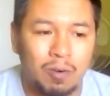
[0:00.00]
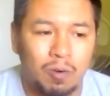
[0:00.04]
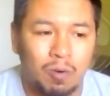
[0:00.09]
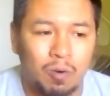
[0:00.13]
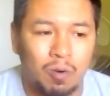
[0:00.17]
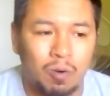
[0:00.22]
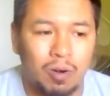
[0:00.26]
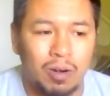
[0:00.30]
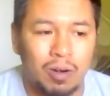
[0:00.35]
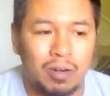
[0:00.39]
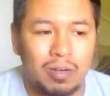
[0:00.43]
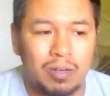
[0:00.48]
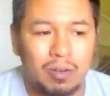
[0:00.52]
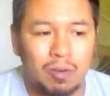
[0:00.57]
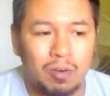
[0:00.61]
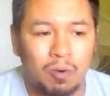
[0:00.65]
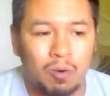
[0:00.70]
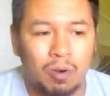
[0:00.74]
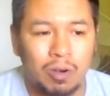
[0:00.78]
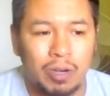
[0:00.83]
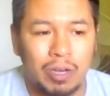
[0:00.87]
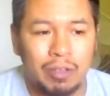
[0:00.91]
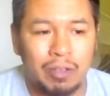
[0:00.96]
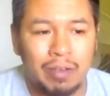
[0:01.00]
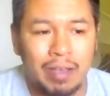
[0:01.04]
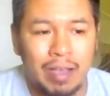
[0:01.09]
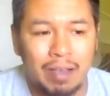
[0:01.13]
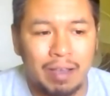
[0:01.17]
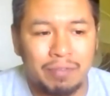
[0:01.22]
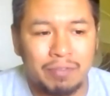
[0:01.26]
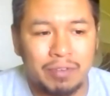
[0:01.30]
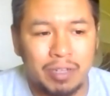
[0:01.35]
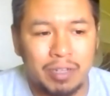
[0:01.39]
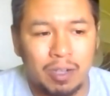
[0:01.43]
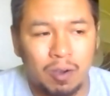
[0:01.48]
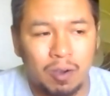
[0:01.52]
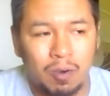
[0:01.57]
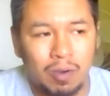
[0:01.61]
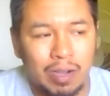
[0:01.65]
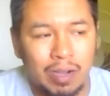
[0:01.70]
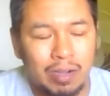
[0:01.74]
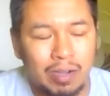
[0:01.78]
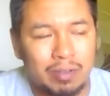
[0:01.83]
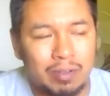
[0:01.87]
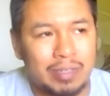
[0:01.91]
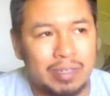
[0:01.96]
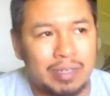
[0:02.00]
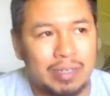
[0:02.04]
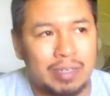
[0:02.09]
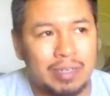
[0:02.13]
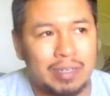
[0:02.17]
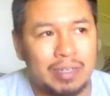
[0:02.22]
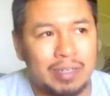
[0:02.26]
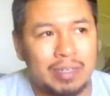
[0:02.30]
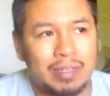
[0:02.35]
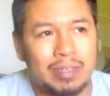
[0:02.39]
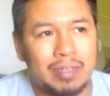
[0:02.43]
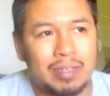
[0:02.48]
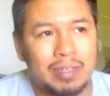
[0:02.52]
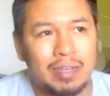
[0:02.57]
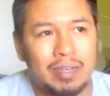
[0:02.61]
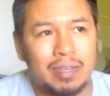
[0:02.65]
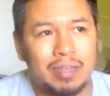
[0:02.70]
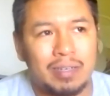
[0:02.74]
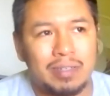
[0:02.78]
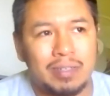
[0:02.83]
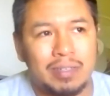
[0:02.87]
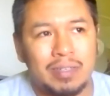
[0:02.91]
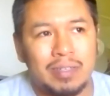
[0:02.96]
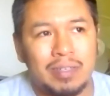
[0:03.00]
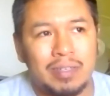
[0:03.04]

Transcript: or or you have to go out and and uh,